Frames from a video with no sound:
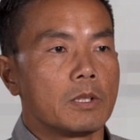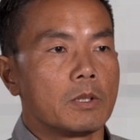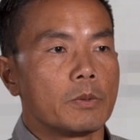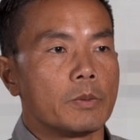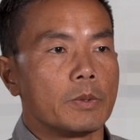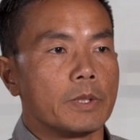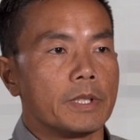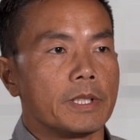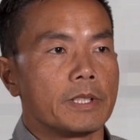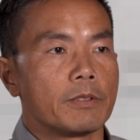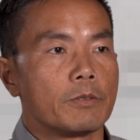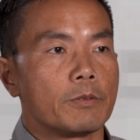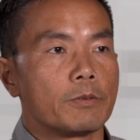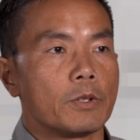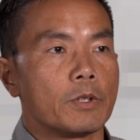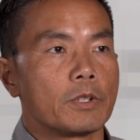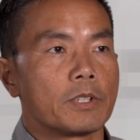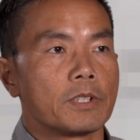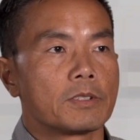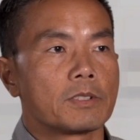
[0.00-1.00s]
We can
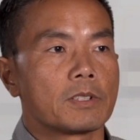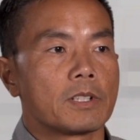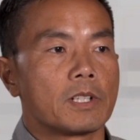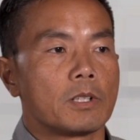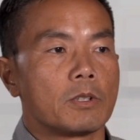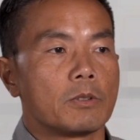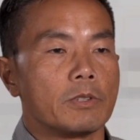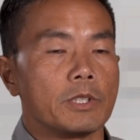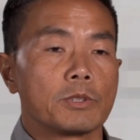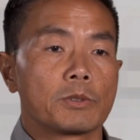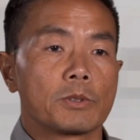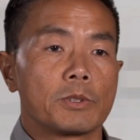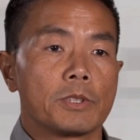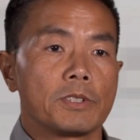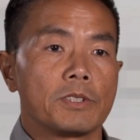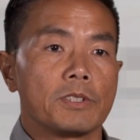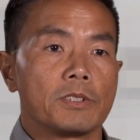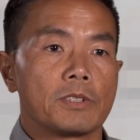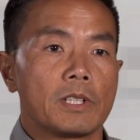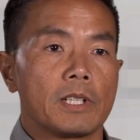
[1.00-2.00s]
focus our
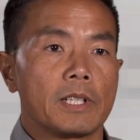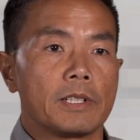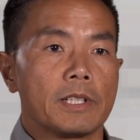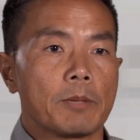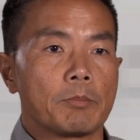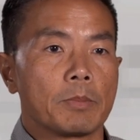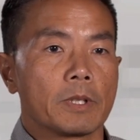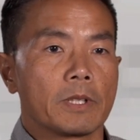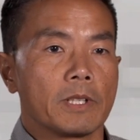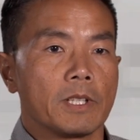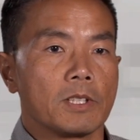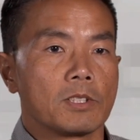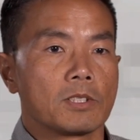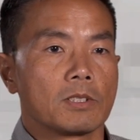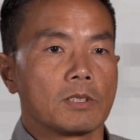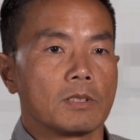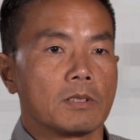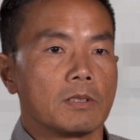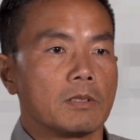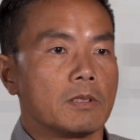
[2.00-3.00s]
resources on
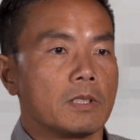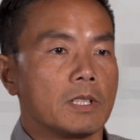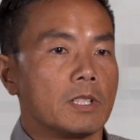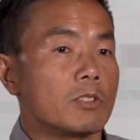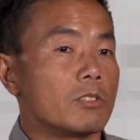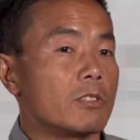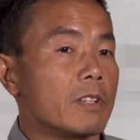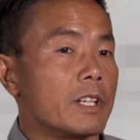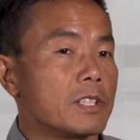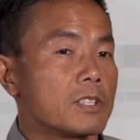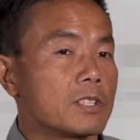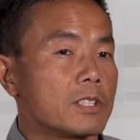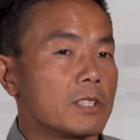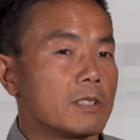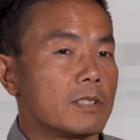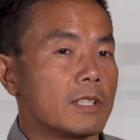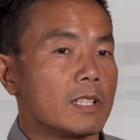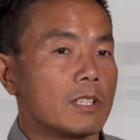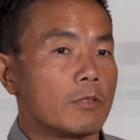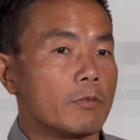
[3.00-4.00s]
application
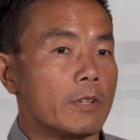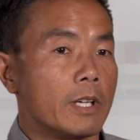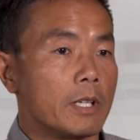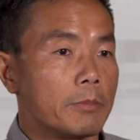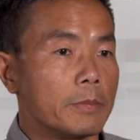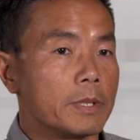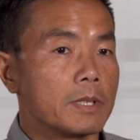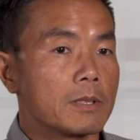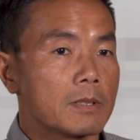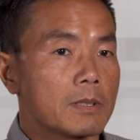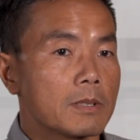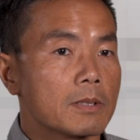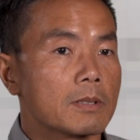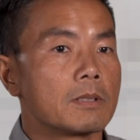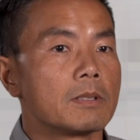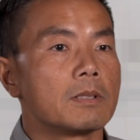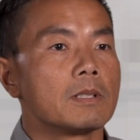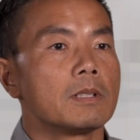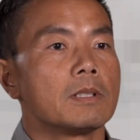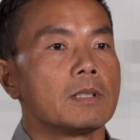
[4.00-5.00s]
integration and development
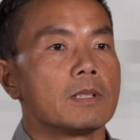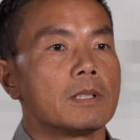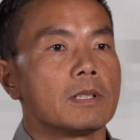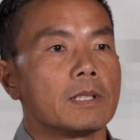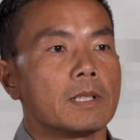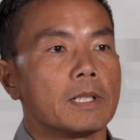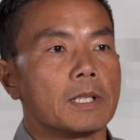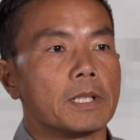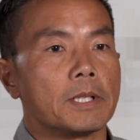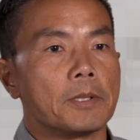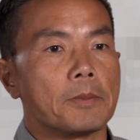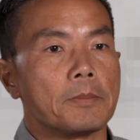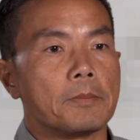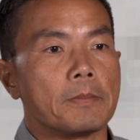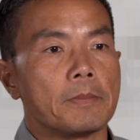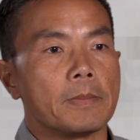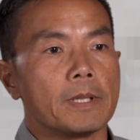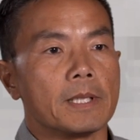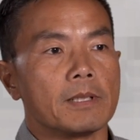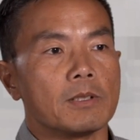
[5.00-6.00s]

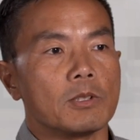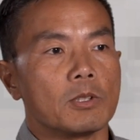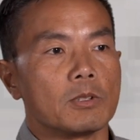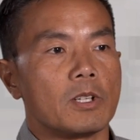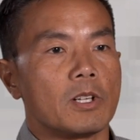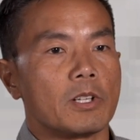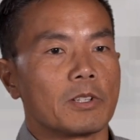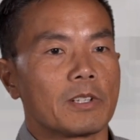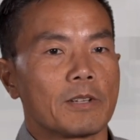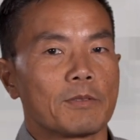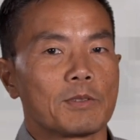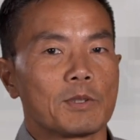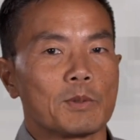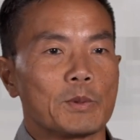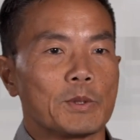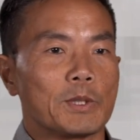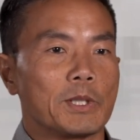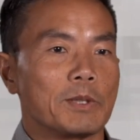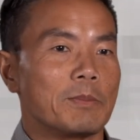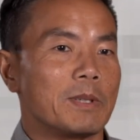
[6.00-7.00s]
um, and no longer have to
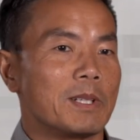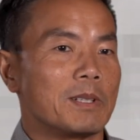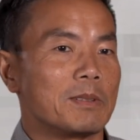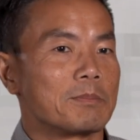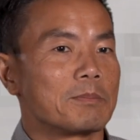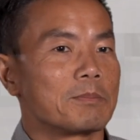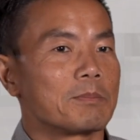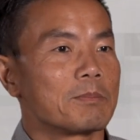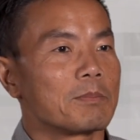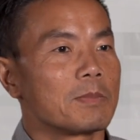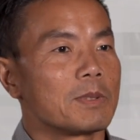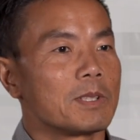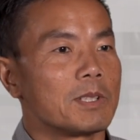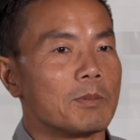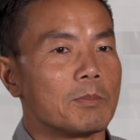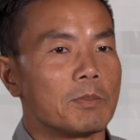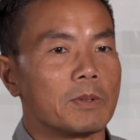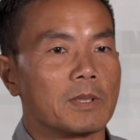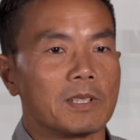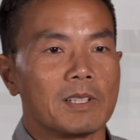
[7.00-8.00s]
worry about
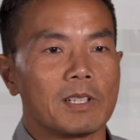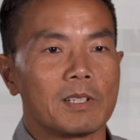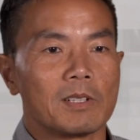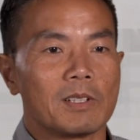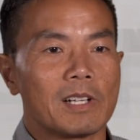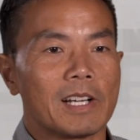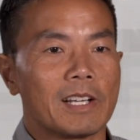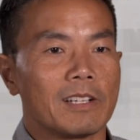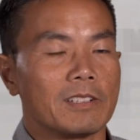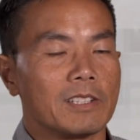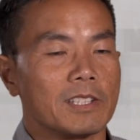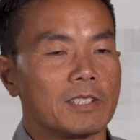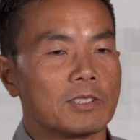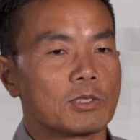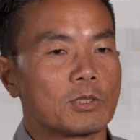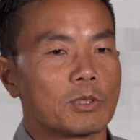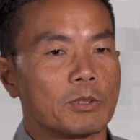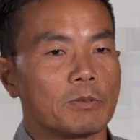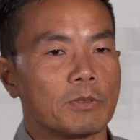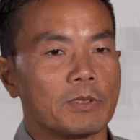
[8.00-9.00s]
keeping our ILS
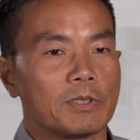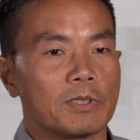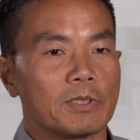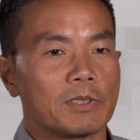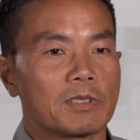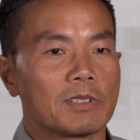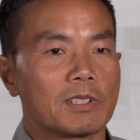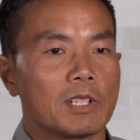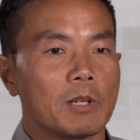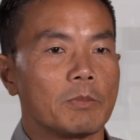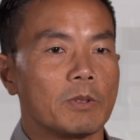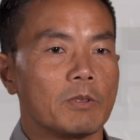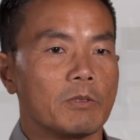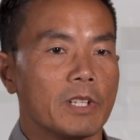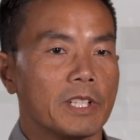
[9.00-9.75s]
server up and